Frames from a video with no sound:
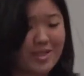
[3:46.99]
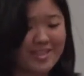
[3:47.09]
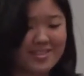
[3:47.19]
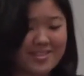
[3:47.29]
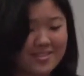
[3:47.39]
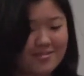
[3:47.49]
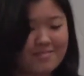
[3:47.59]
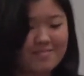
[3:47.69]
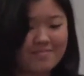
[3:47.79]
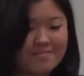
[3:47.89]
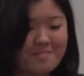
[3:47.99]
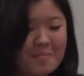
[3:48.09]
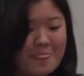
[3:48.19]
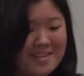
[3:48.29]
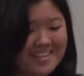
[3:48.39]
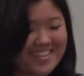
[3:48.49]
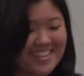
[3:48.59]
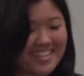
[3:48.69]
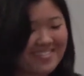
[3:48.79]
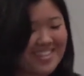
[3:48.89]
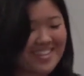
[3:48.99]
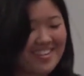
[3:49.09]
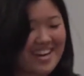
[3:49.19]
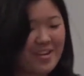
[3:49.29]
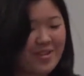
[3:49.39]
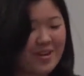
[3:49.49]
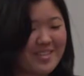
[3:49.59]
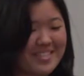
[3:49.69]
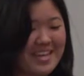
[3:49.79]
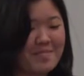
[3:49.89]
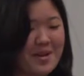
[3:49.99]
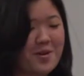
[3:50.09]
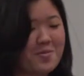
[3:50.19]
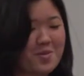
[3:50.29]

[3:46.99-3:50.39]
weeks. Even though I've always had my own